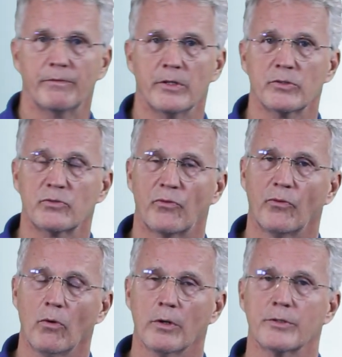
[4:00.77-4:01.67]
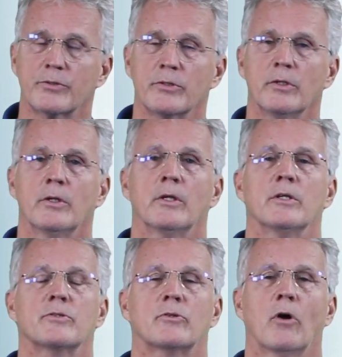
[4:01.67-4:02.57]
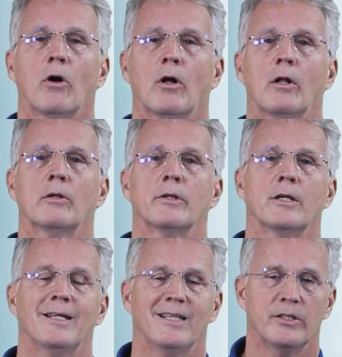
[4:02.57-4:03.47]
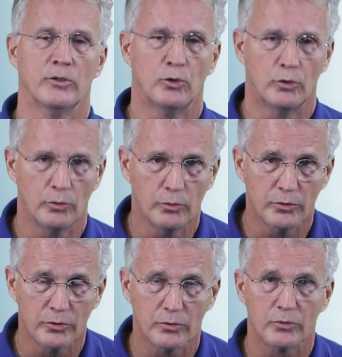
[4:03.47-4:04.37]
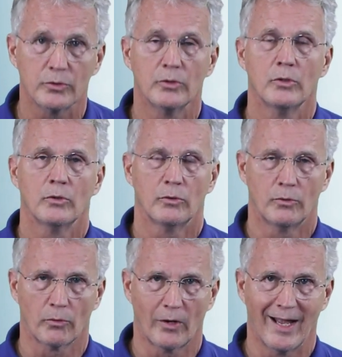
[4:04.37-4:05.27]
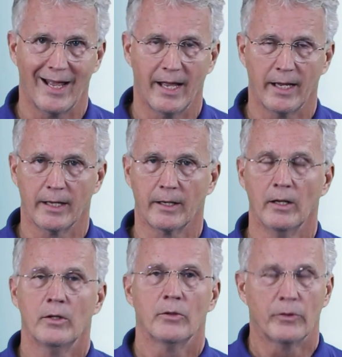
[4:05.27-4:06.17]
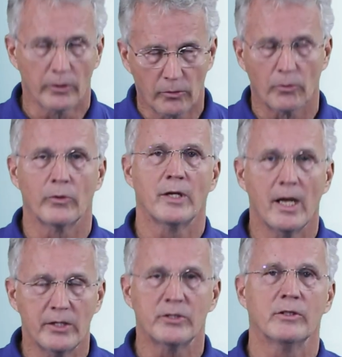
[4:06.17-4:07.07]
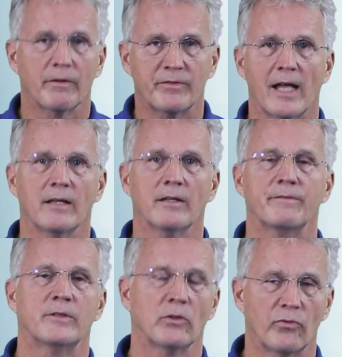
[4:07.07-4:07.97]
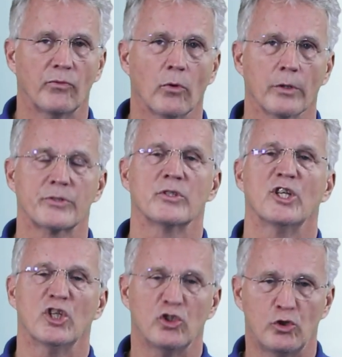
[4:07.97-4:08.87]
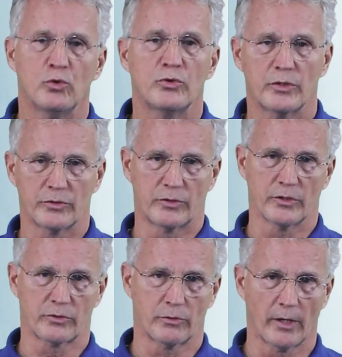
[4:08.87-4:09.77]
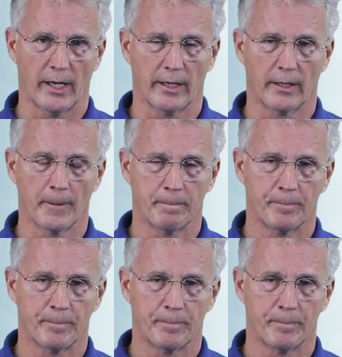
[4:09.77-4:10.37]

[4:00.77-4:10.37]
of this force is called induced drag. The creation of that lifting force induces this drag.